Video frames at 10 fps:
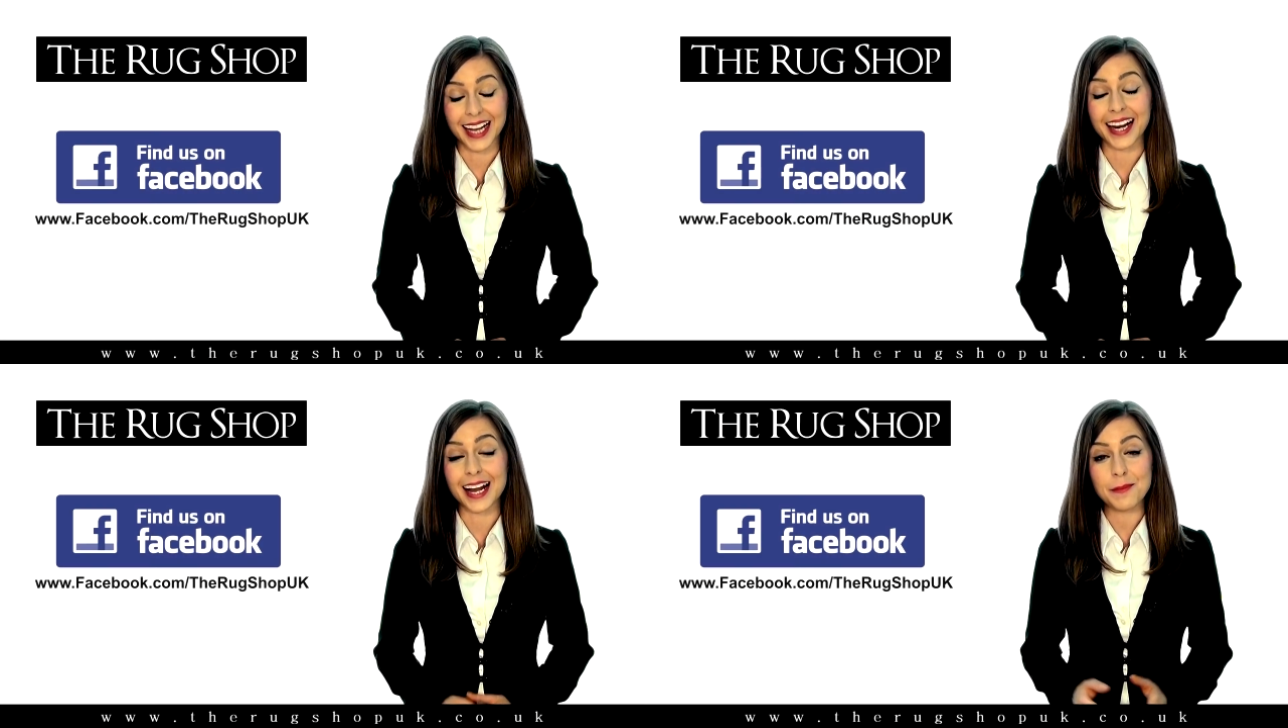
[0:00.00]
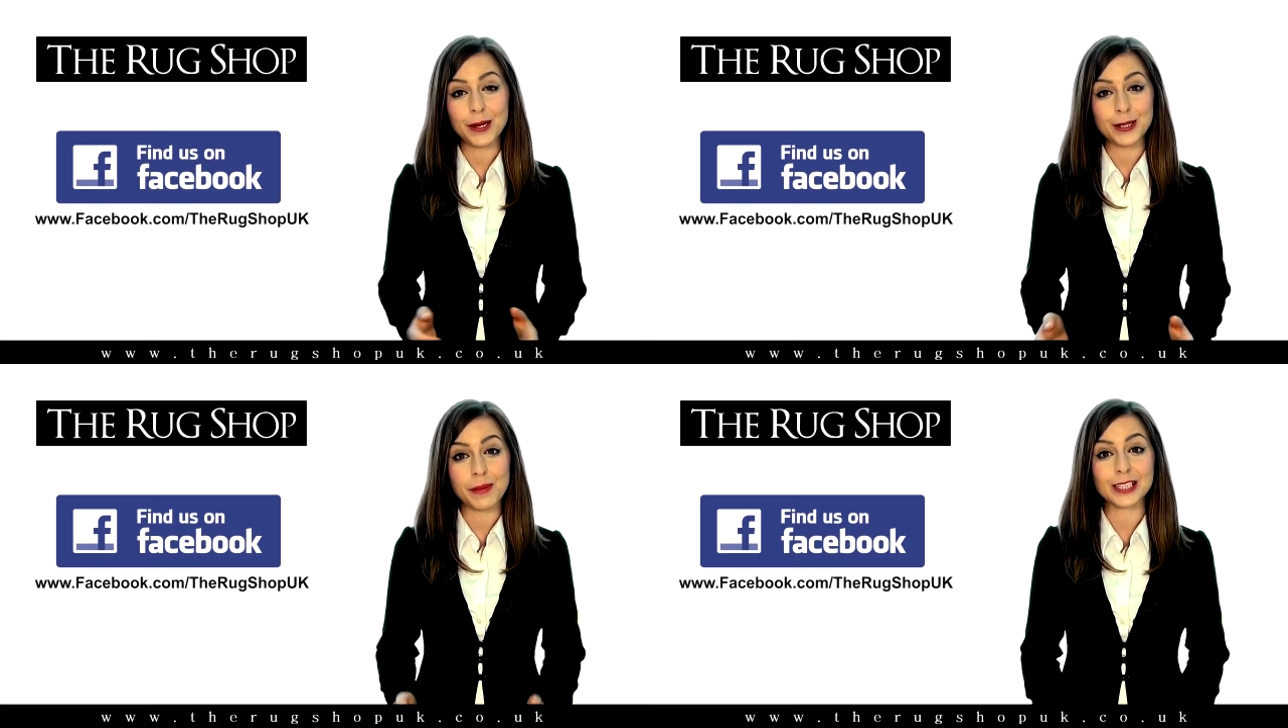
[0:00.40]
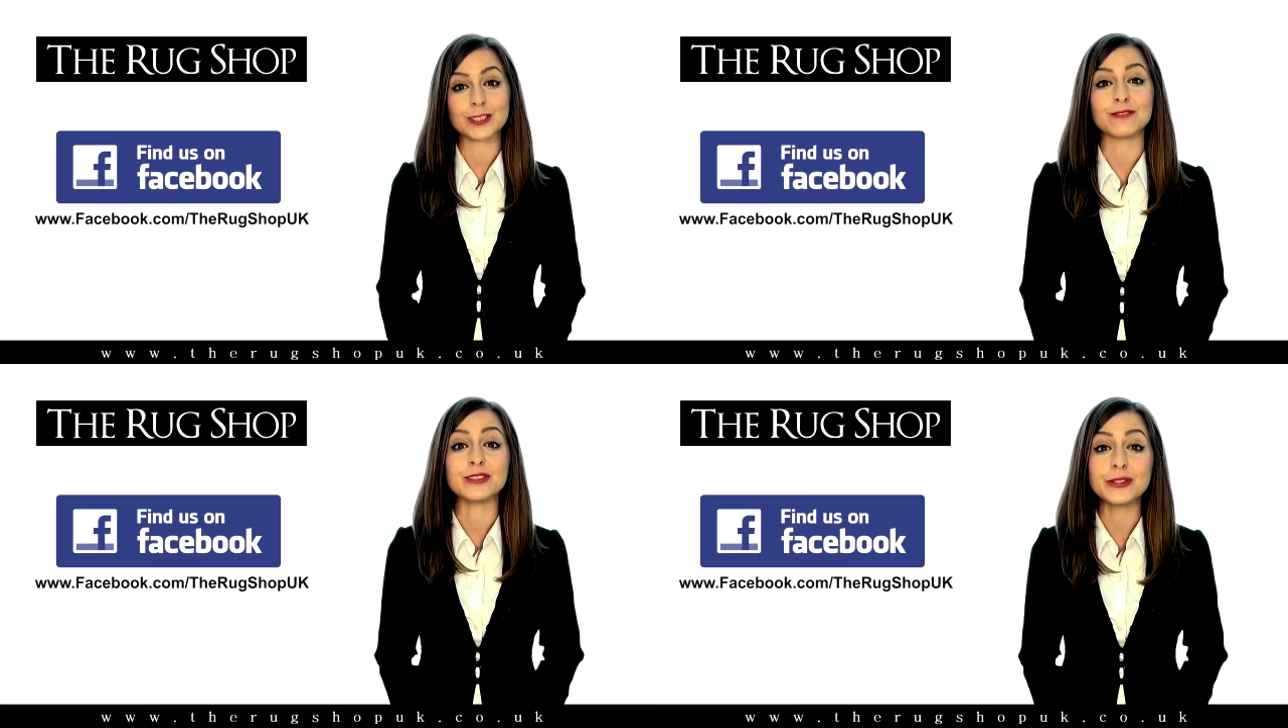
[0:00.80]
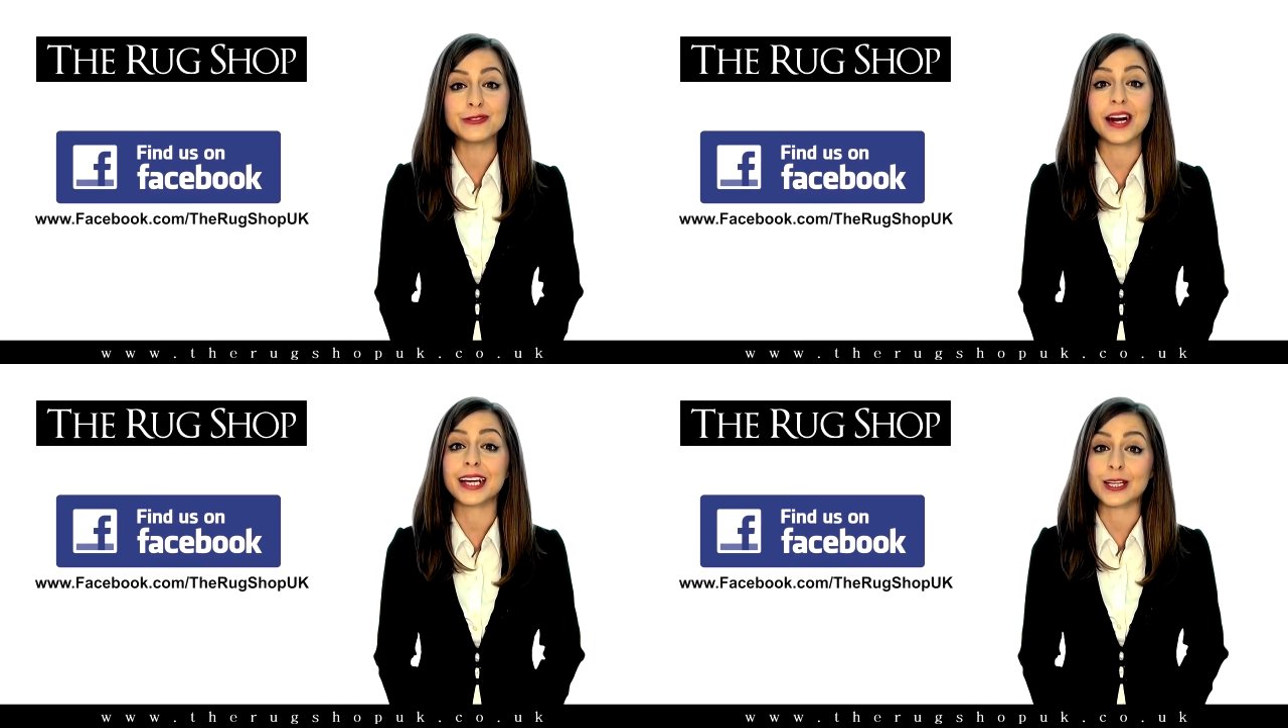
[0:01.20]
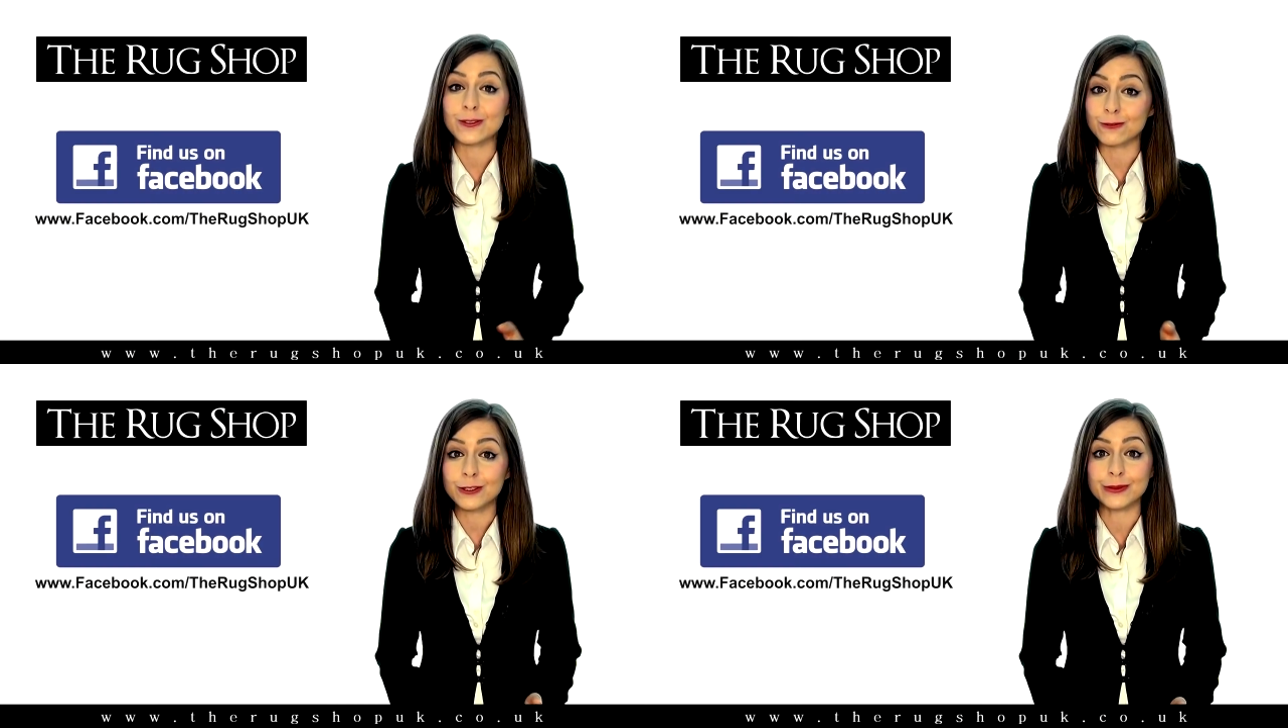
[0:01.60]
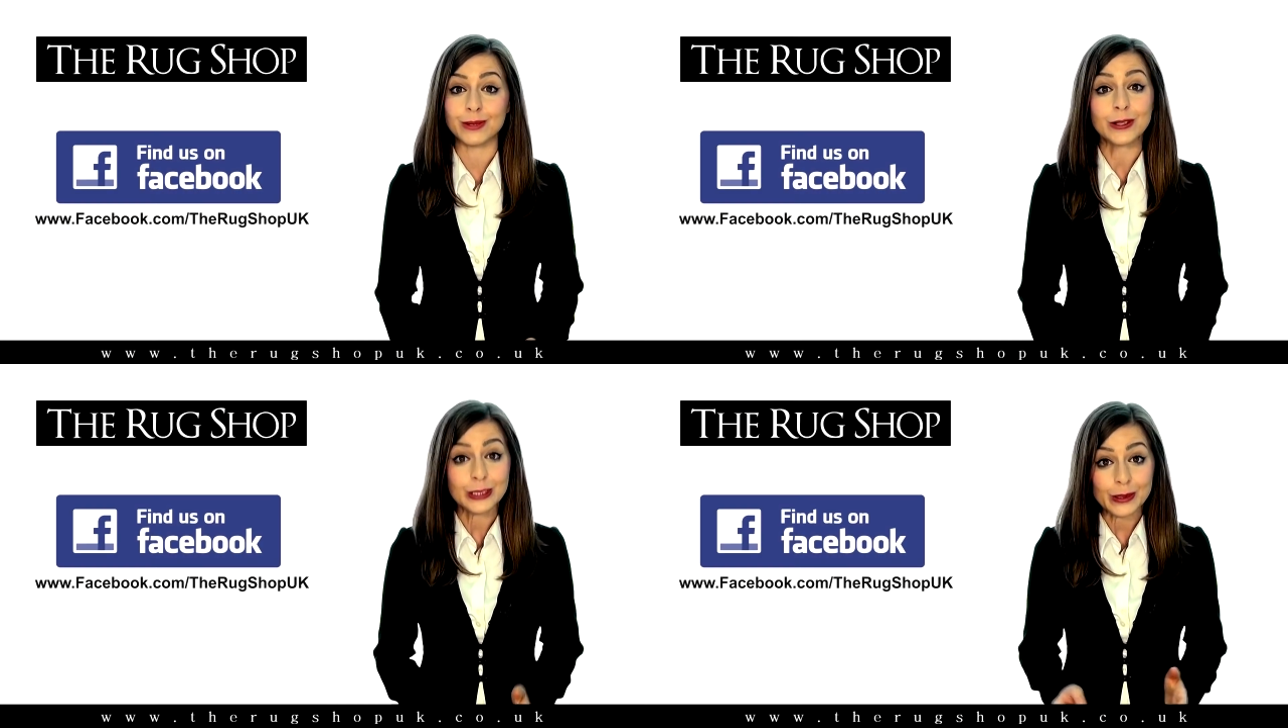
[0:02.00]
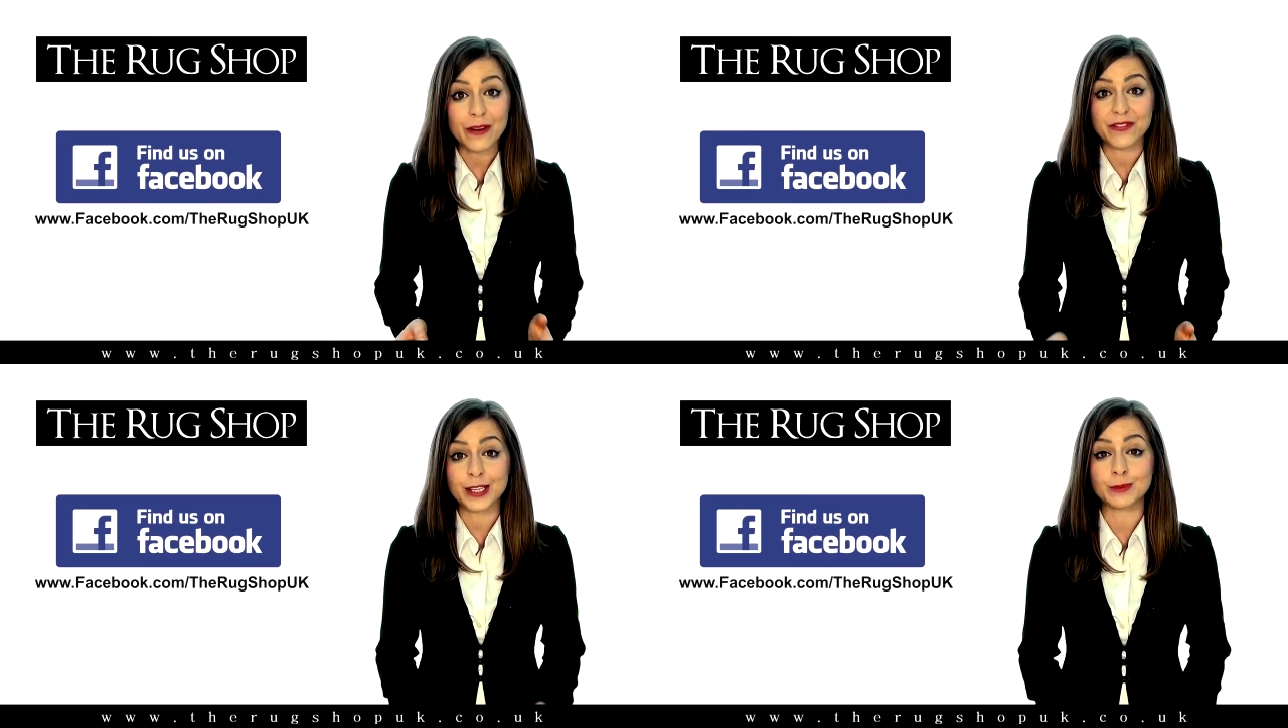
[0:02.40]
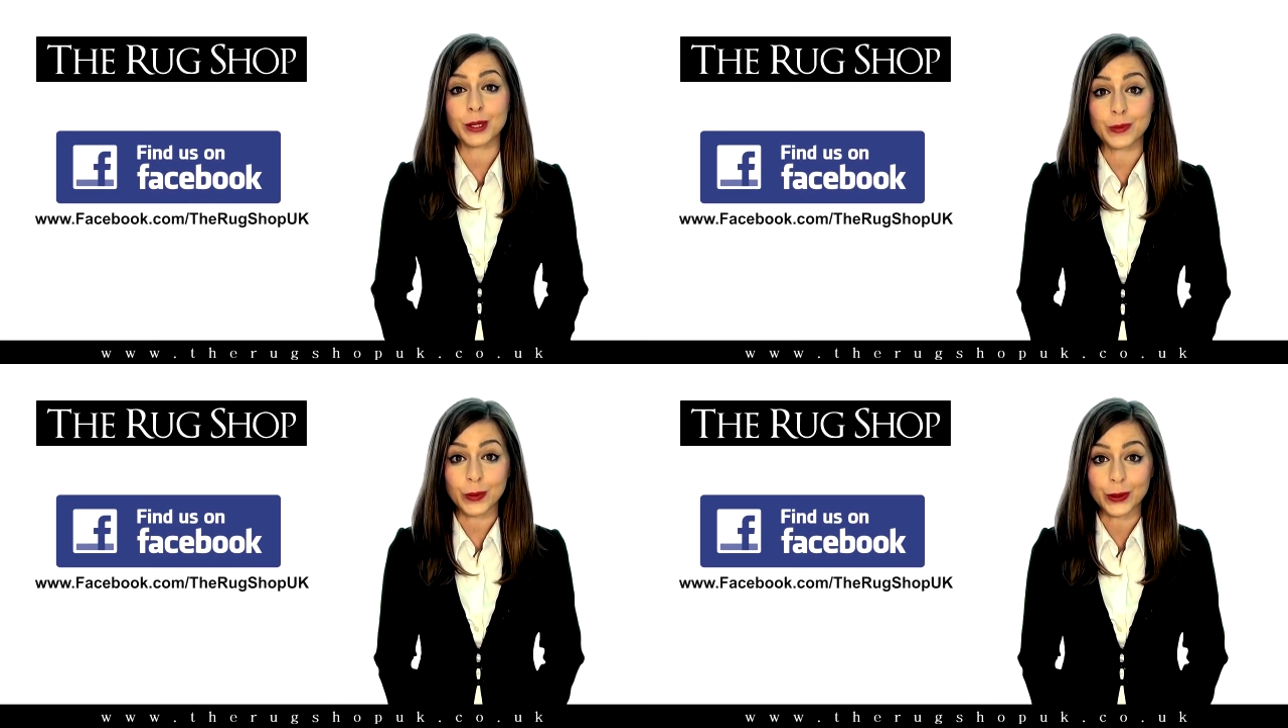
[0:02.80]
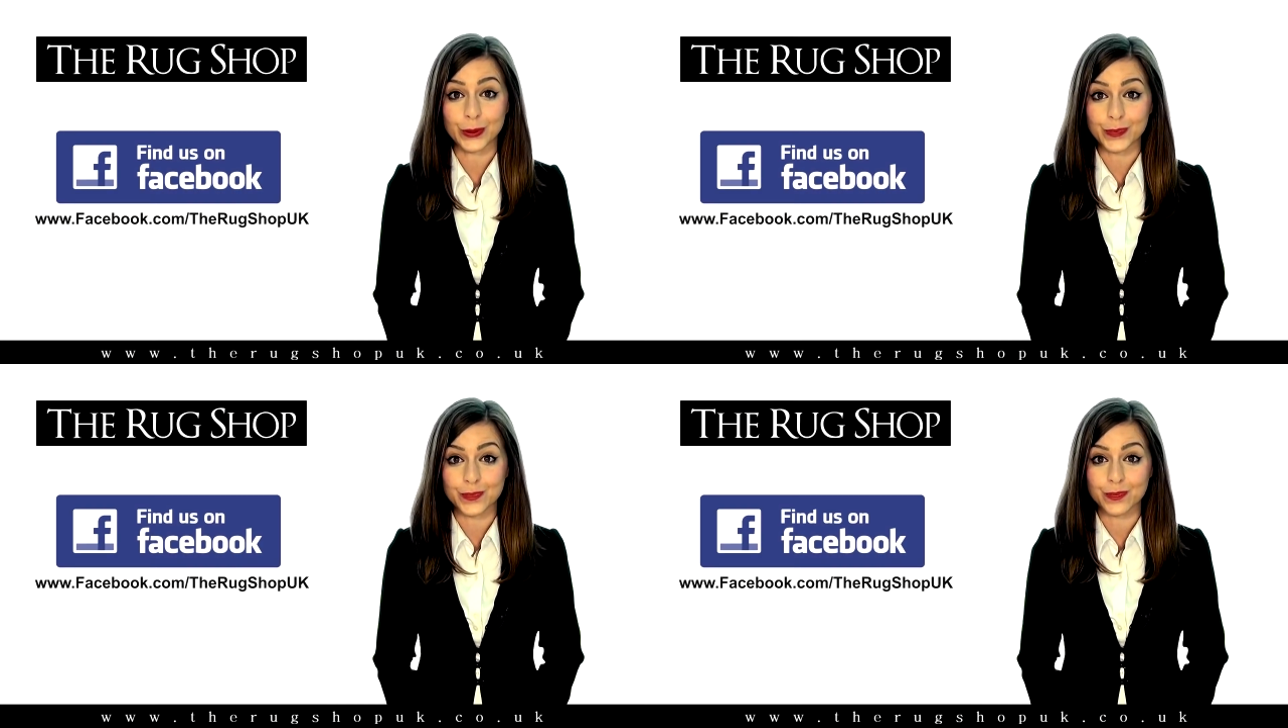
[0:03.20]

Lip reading: and upload a picture of your rug in your room onto our Facebook wall.